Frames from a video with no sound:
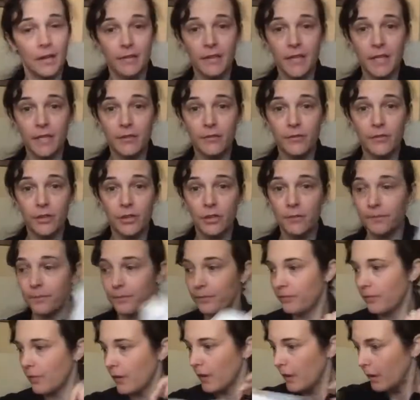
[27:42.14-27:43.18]
These are for you.
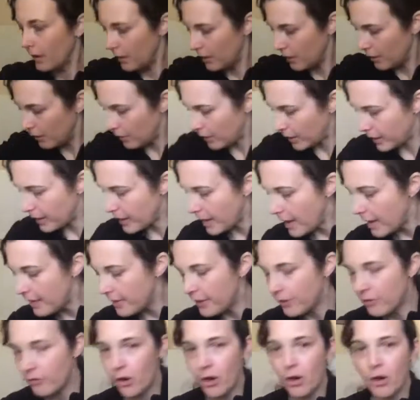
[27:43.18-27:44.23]
All right.
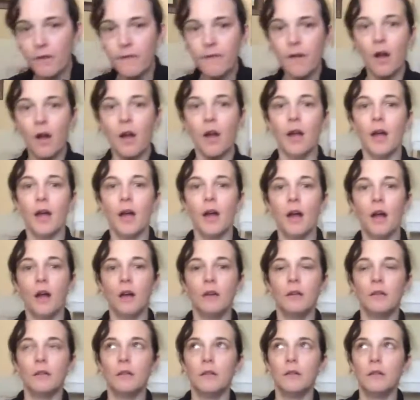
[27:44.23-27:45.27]
The Grow Via,
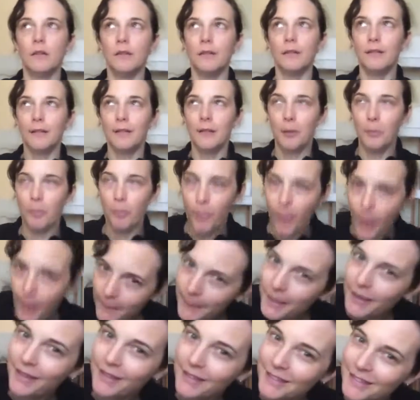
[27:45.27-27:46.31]
the
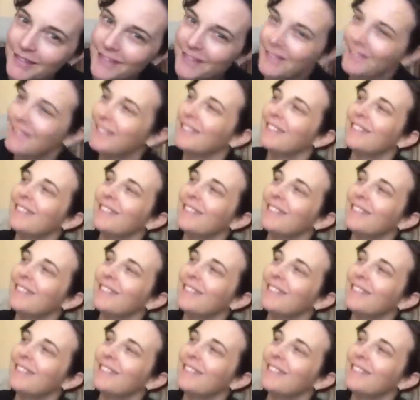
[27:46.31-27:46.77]
Bummis.